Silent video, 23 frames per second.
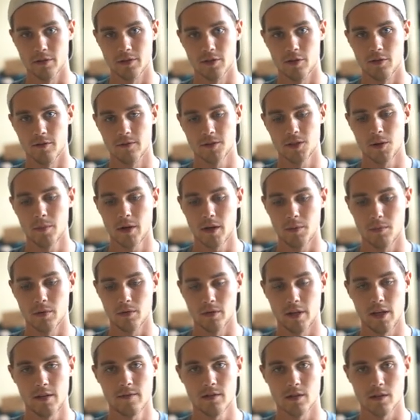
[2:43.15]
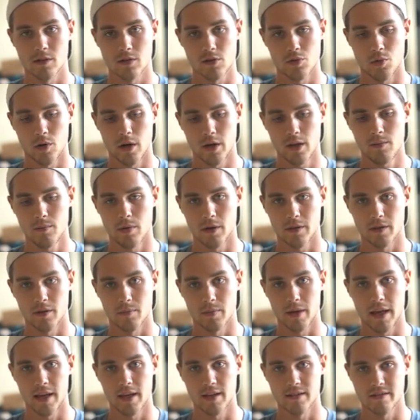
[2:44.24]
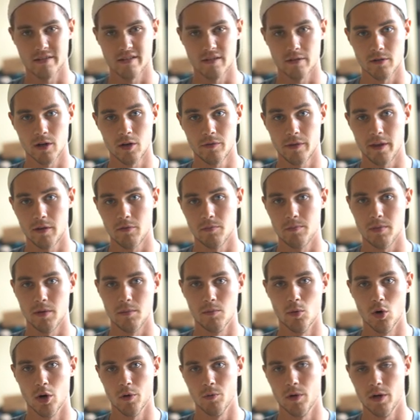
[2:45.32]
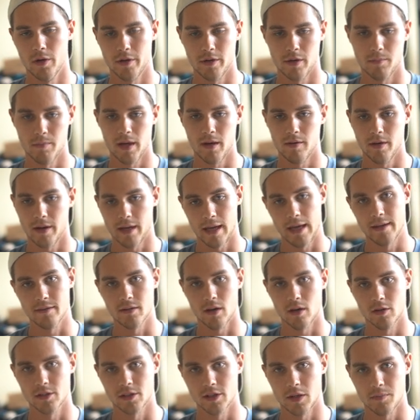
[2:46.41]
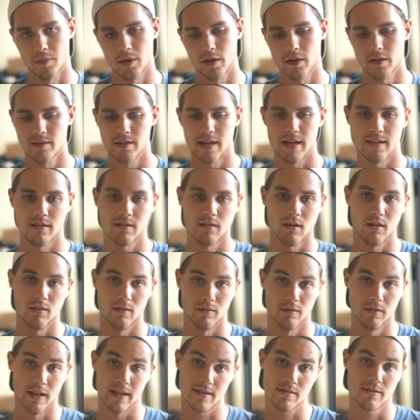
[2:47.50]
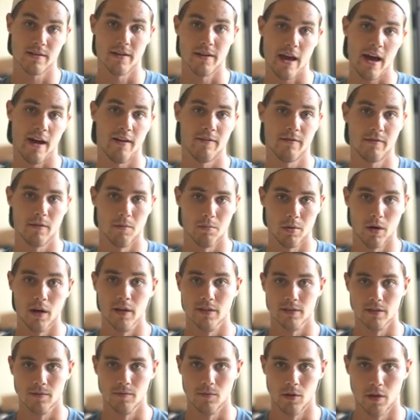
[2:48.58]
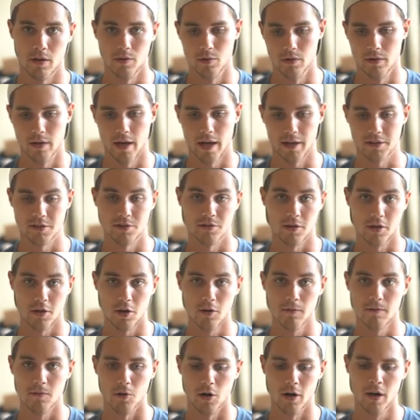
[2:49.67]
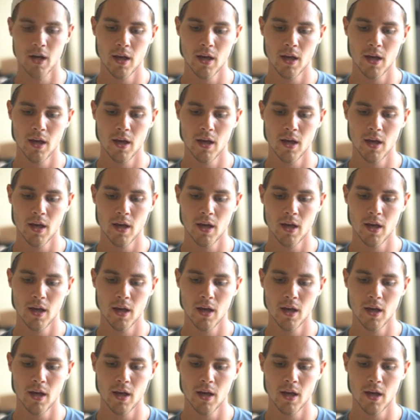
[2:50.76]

So if somebody believes it's 20, but they're paying 0, they'd be more willing to pay like $8 shipping because that's less than half the price of what it would actually go for.